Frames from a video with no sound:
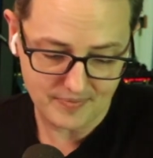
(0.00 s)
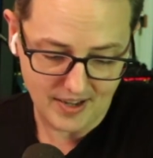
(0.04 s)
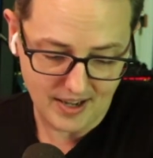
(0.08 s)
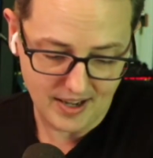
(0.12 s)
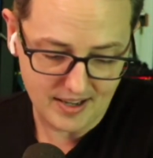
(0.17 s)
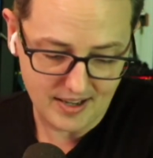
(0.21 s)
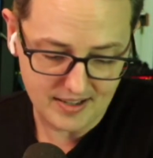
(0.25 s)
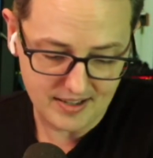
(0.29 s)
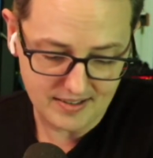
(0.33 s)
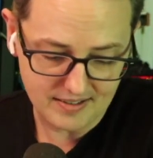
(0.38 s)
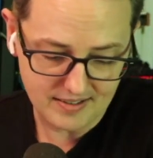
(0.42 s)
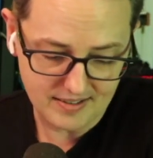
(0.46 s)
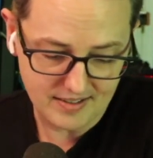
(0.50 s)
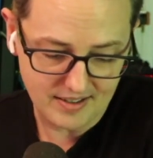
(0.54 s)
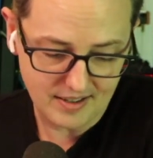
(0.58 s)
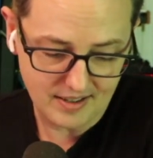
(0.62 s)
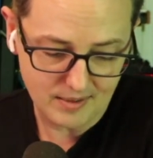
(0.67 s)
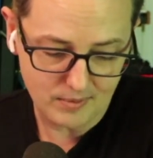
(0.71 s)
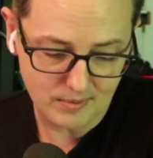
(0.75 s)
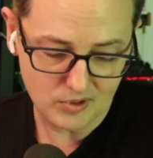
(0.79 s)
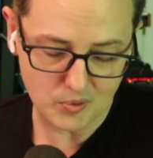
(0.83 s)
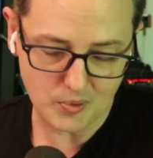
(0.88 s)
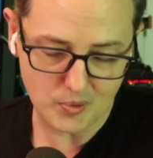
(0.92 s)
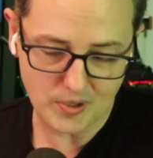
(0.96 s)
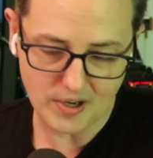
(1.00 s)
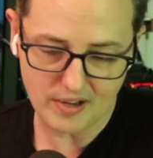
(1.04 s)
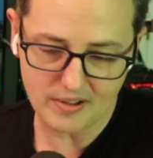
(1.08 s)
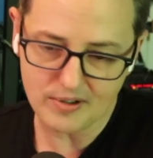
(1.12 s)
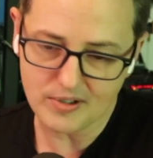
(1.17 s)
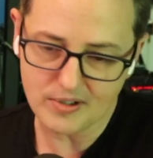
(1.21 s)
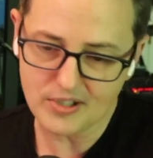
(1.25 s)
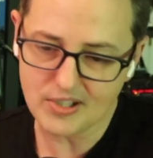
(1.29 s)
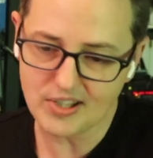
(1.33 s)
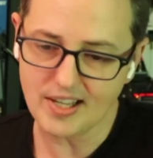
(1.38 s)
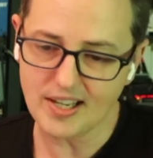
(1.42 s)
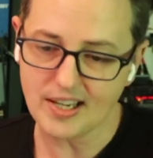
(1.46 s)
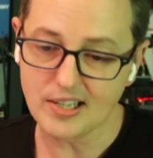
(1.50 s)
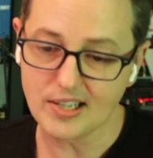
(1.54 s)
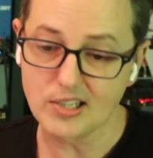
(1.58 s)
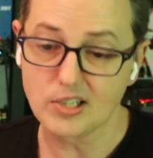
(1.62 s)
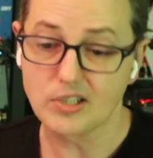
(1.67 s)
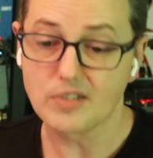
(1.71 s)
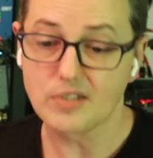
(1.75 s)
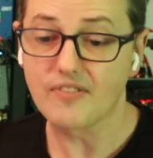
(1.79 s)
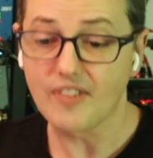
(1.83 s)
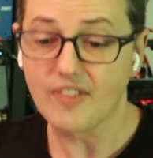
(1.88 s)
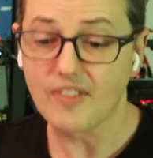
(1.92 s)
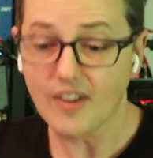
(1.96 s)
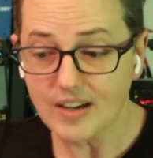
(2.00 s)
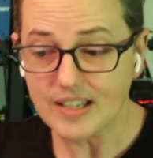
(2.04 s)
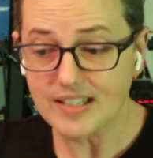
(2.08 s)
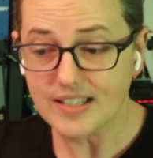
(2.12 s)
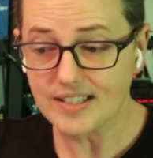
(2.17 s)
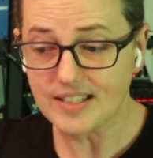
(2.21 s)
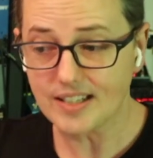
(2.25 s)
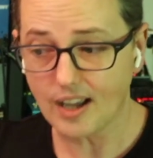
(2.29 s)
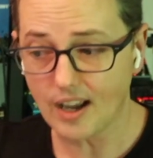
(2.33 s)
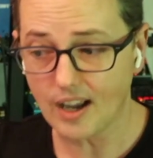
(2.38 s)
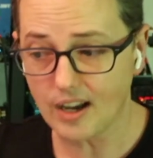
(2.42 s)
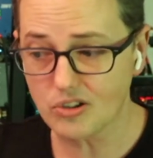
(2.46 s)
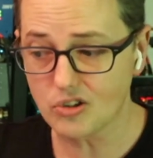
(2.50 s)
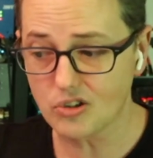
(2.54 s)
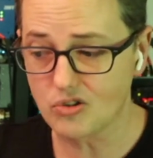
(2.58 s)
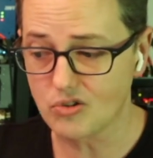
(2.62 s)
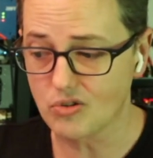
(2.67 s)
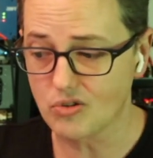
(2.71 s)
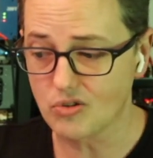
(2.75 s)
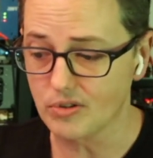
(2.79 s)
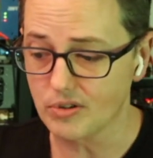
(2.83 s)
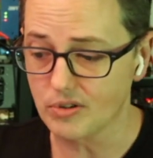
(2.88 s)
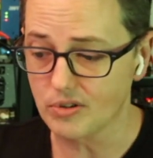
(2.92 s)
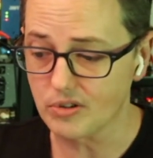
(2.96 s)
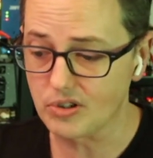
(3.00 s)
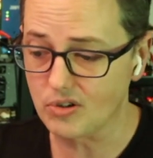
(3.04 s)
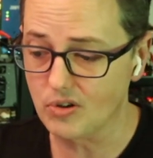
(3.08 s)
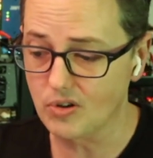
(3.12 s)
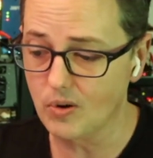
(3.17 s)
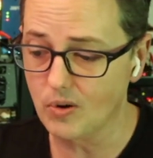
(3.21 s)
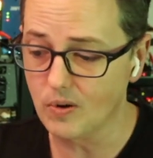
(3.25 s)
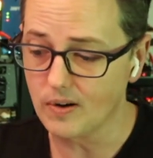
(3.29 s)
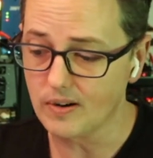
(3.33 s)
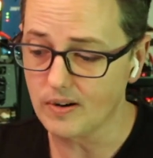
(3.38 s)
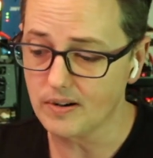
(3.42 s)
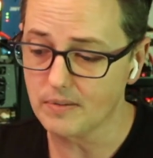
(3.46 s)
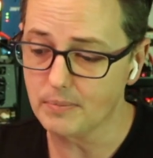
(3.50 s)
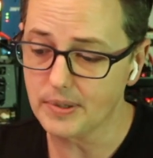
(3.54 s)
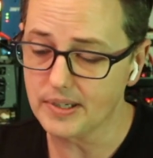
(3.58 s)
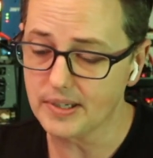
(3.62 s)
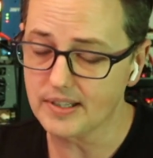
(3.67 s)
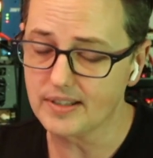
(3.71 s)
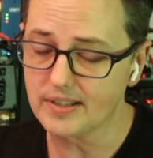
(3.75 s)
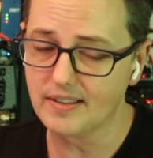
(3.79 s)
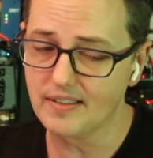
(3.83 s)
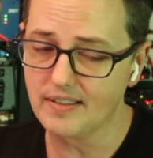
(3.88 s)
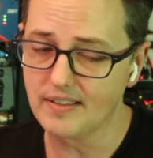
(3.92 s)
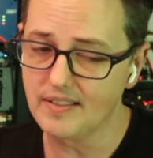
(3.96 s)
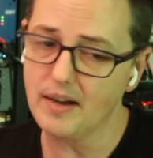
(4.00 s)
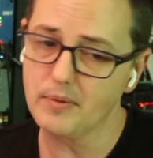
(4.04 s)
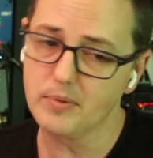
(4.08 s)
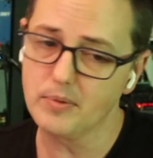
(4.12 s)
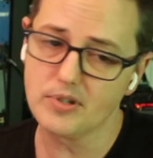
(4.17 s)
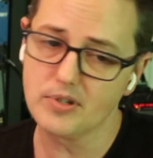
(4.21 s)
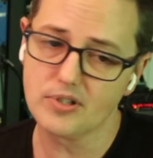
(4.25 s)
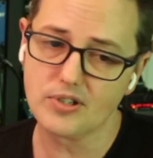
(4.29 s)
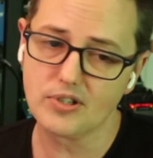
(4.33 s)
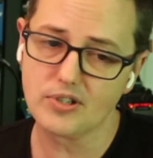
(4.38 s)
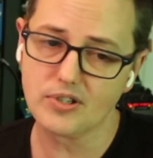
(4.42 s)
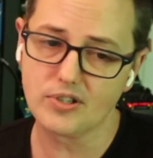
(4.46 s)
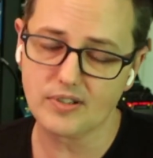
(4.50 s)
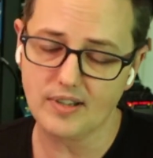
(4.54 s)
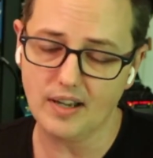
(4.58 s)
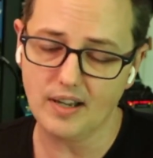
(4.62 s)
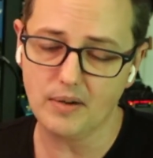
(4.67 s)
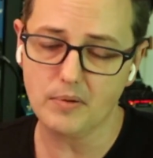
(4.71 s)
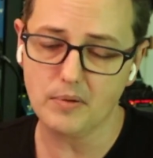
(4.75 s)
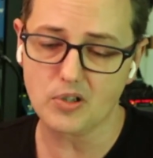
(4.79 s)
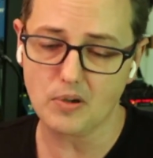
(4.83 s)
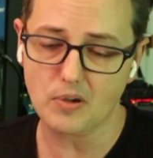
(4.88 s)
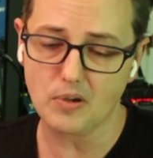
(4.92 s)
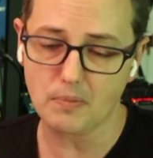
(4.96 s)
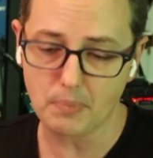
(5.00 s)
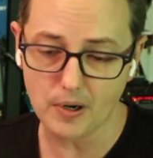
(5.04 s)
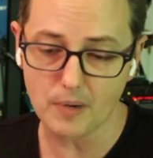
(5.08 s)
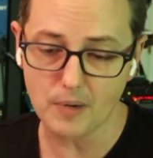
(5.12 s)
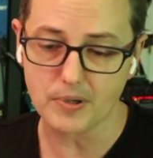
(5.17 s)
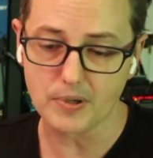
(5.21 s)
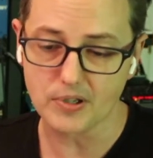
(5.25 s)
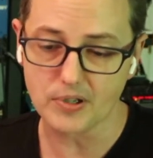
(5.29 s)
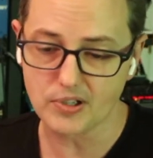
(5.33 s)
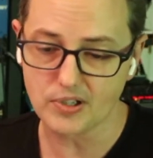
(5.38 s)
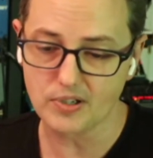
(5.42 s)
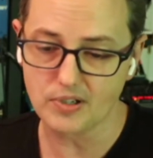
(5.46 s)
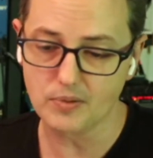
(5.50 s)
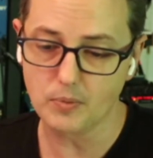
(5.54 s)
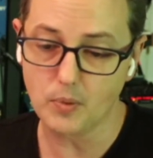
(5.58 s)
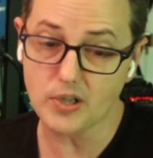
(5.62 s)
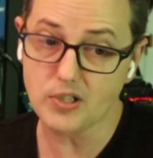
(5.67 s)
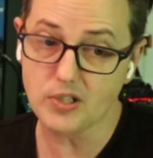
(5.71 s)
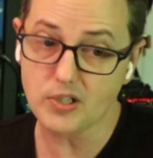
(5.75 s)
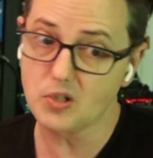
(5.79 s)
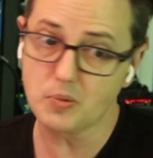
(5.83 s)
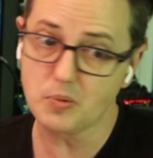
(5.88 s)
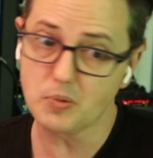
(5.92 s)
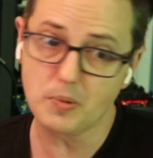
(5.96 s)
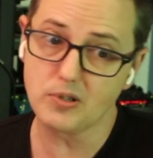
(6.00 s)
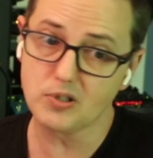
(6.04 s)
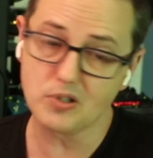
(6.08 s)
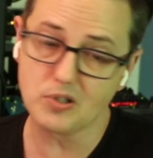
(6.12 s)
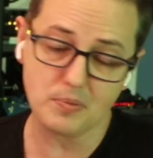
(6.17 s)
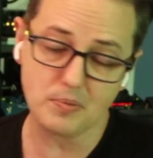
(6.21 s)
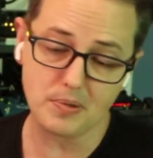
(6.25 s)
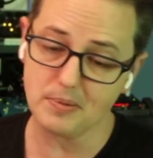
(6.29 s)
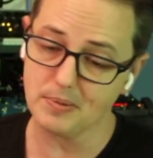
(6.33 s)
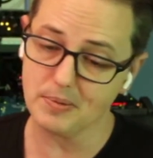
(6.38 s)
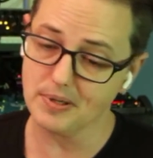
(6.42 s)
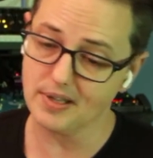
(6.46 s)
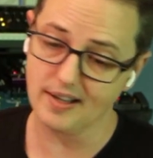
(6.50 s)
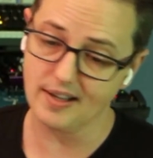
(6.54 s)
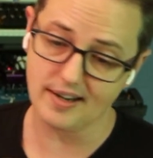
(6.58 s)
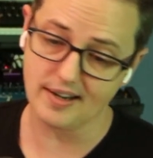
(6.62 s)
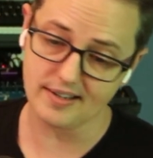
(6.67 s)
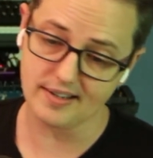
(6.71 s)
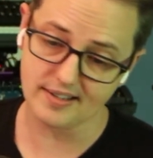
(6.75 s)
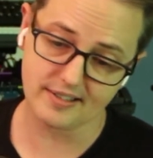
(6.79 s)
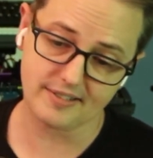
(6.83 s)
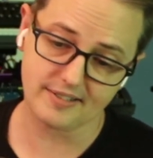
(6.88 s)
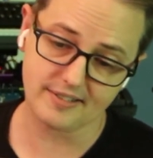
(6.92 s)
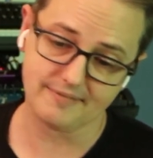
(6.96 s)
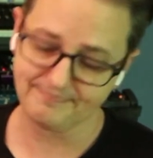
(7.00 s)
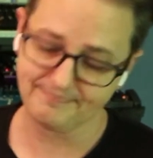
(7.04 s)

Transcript: And it was one of those things. It's a very textural score, but that was on purpose. It wasn't supposed to be melodic.